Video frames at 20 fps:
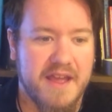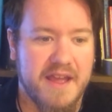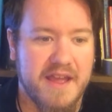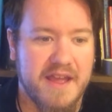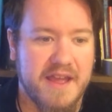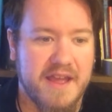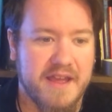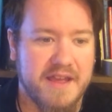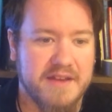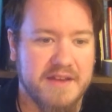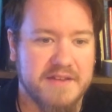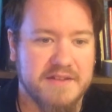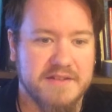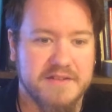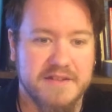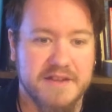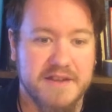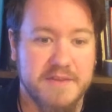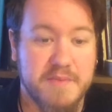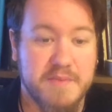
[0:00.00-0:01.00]
and
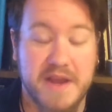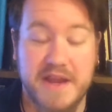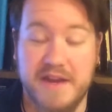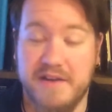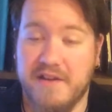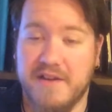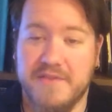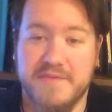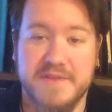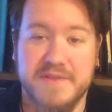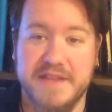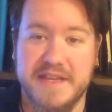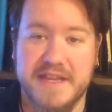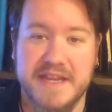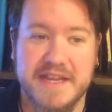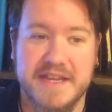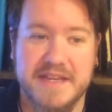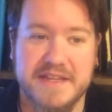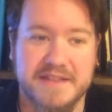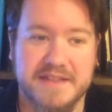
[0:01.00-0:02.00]
it paid off in the
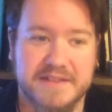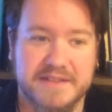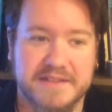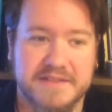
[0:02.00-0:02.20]
end.